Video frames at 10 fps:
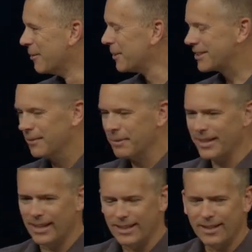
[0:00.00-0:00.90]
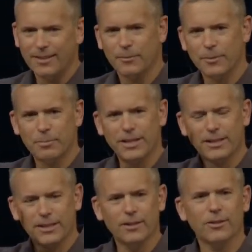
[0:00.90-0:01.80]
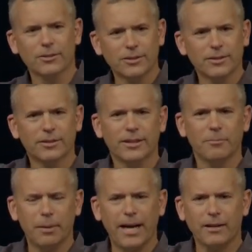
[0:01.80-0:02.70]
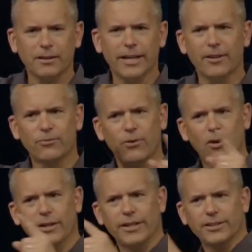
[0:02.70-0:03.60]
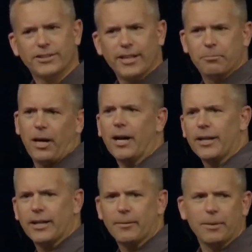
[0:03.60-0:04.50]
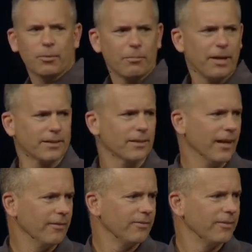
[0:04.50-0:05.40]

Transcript: But somebody would be killed in battle and fall on his dead body and be brought back to life.